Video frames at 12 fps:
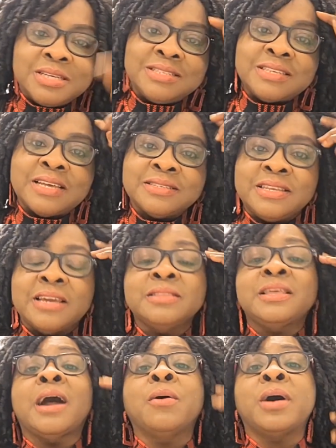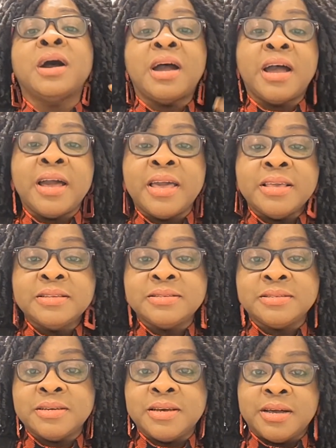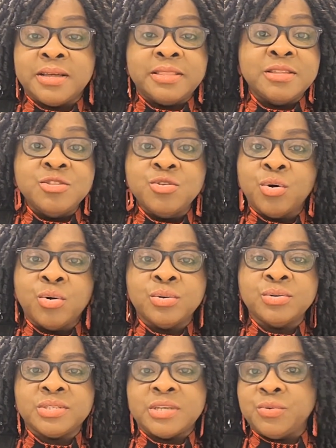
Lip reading: It has our eyes, the nose